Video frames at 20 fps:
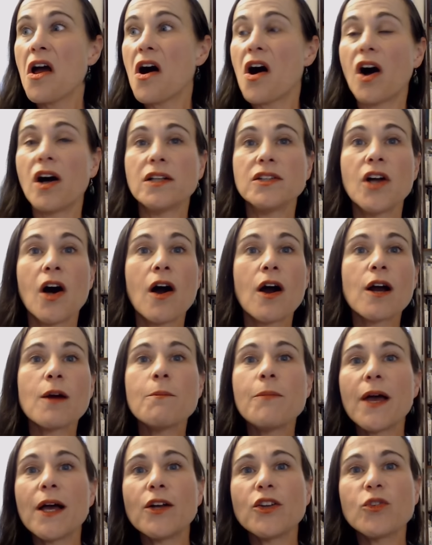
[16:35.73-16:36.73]
alarm
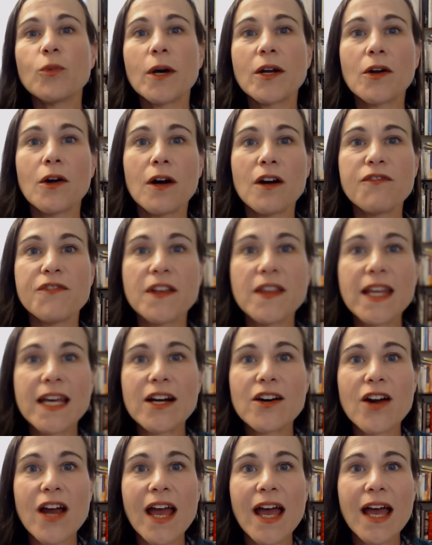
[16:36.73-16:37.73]
bells went off in their
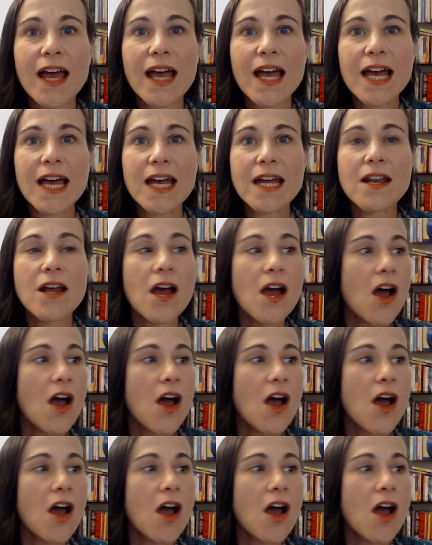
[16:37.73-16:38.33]
head.